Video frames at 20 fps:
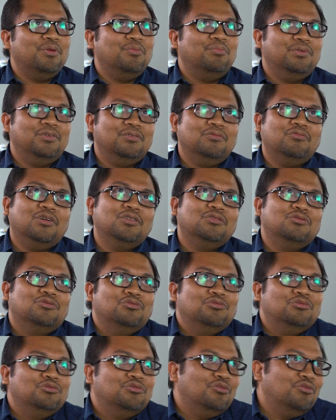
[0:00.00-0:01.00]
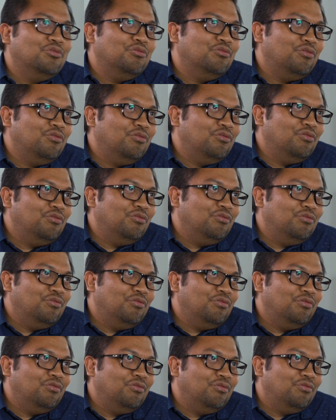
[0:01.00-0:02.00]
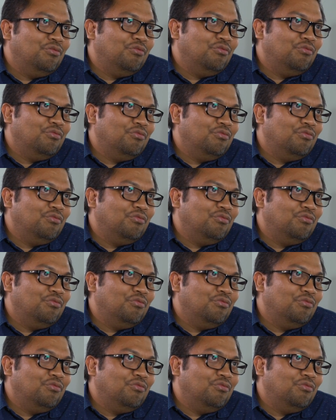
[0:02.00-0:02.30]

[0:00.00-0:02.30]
people want to know